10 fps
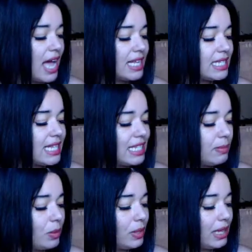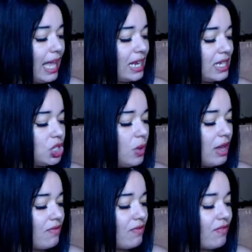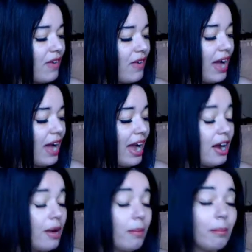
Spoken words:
assessment related to environmentalism.